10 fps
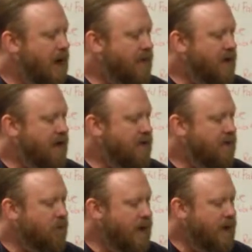At the end
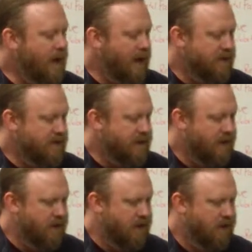of the weekend,
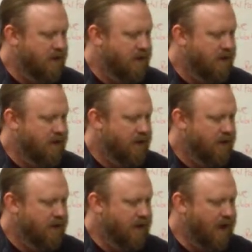
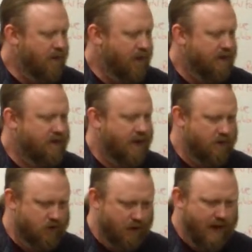I went to
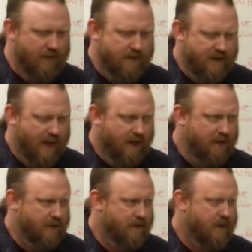go drain the
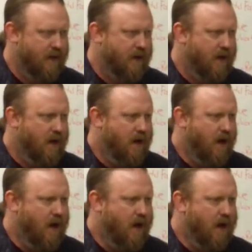tank.
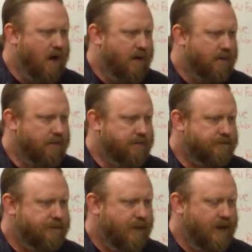
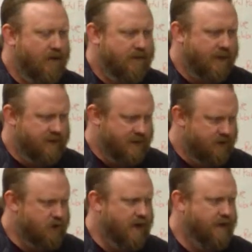You know, everybody
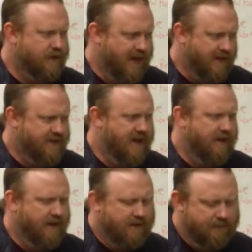says drain your tank
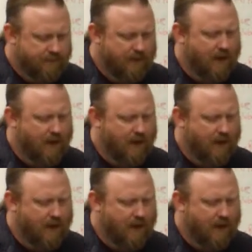daily.